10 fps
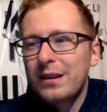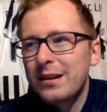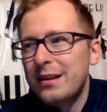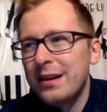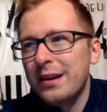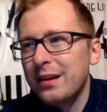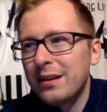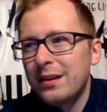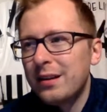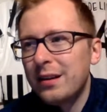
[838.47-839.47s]
Yeah,
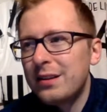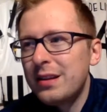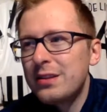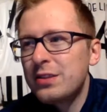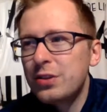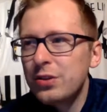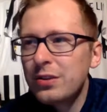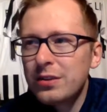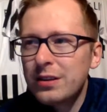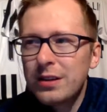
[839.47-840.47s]
I think it's
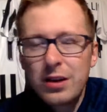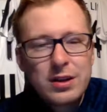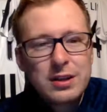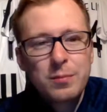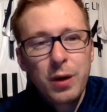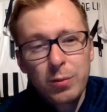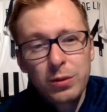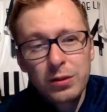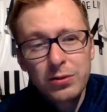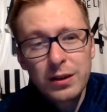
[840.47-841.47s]
good that they are in a
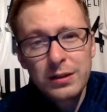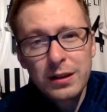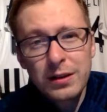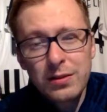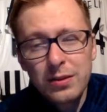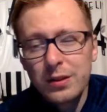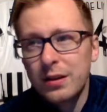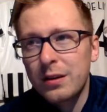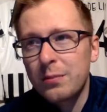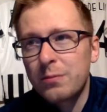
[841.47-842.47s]
bubble right now.
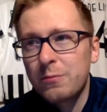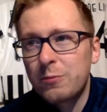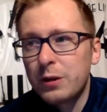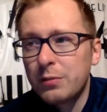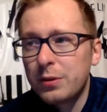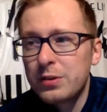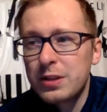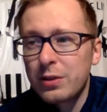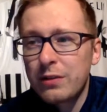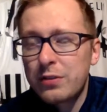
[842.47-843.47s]
Well, because they don't have